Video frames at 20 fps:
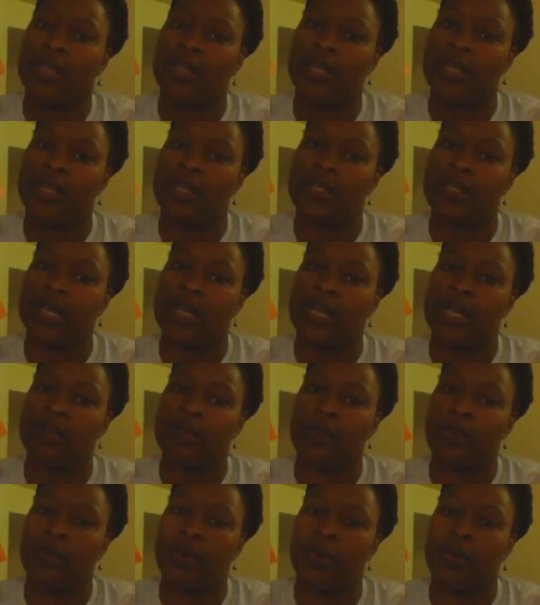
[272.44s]
these
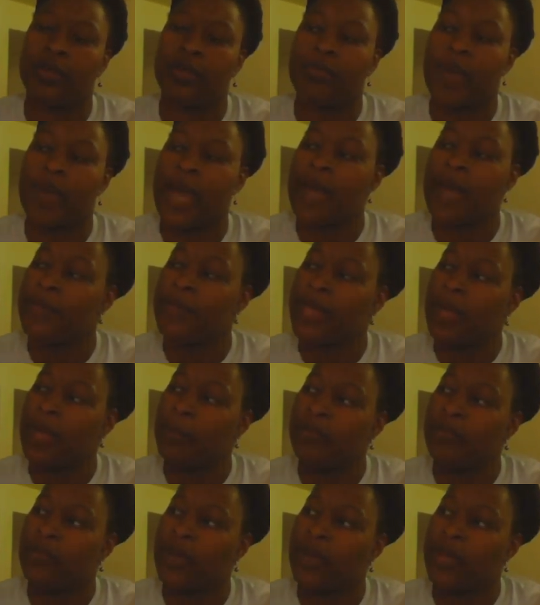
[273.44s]
anymore. You might be
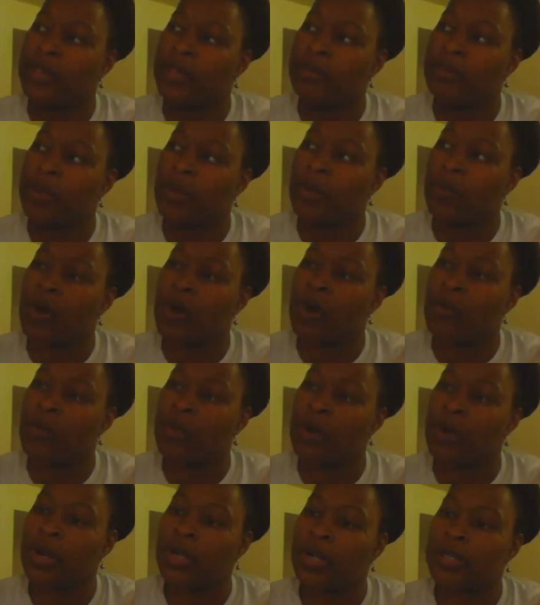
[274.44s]
able to find them at
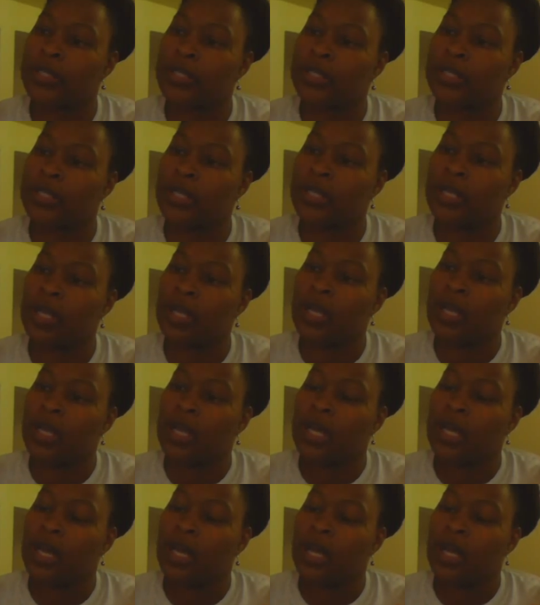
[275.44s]
Walmart.
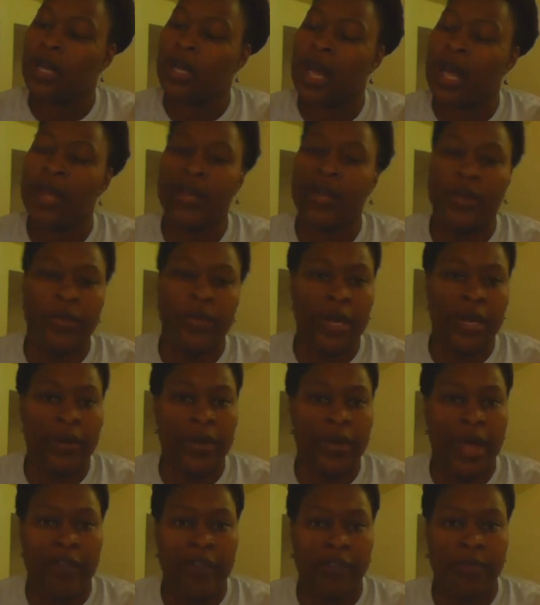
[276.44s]
I know they
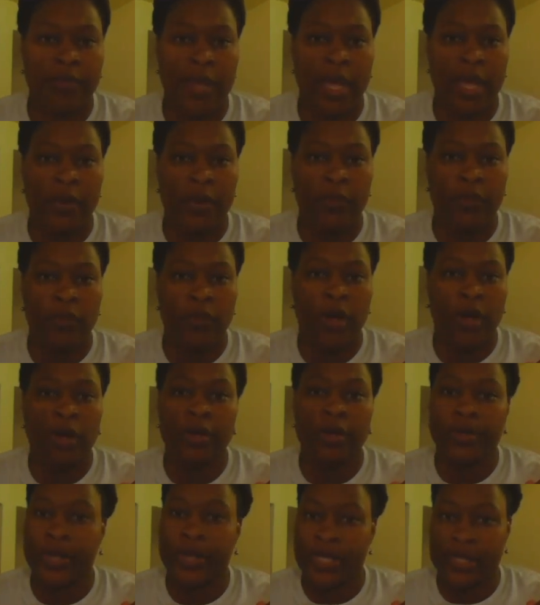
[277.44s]
don't have them at
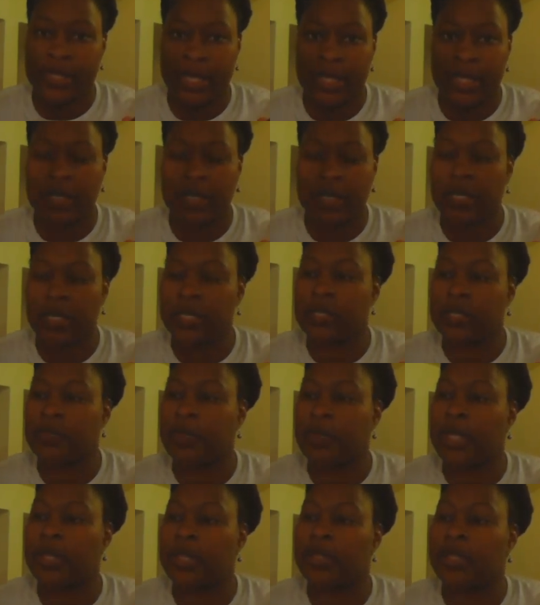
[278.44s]
Walgreens. I looked,
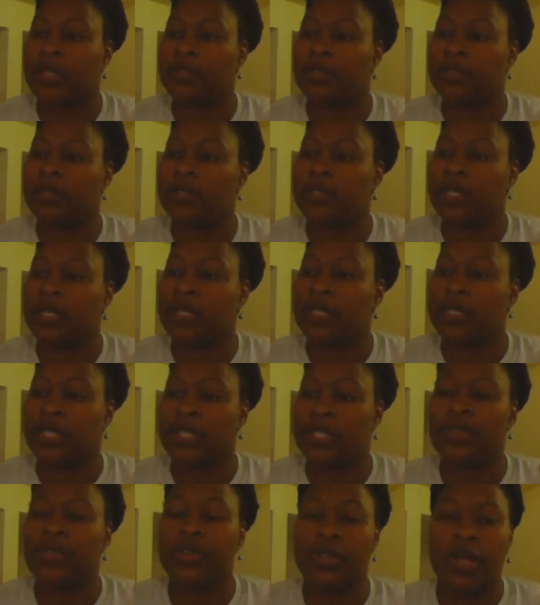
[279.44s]
but the
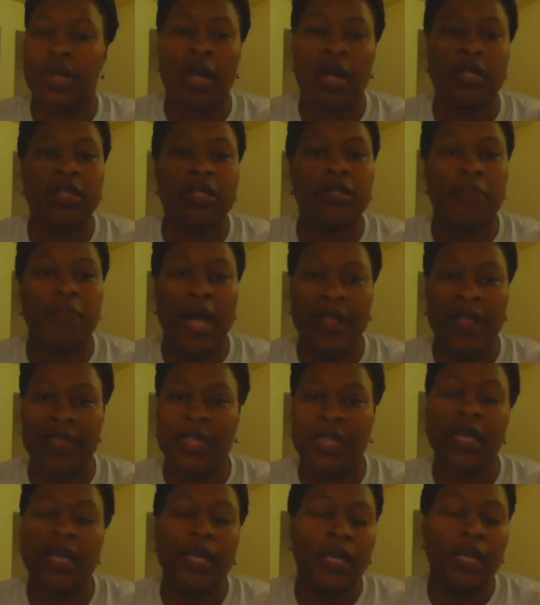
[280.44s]
Tender Thoughts, I
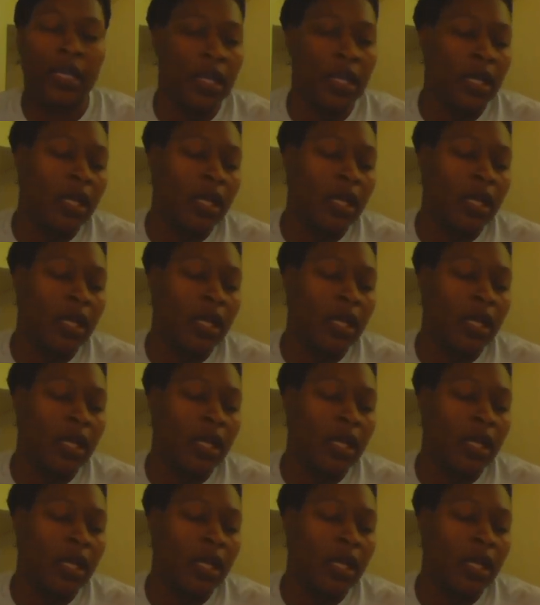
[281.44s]
think